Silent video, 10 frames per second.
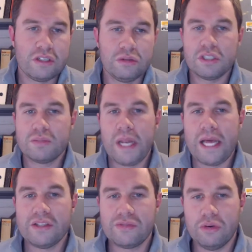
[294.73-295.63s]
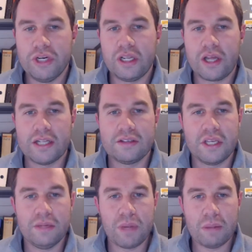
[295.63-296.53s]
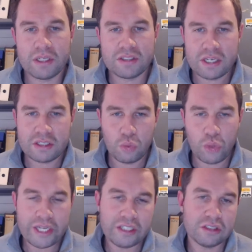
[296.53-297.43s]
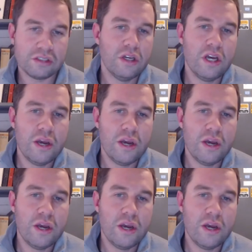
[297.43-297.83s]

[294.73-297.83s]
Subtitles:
to its plans for real cuts in public sector wages,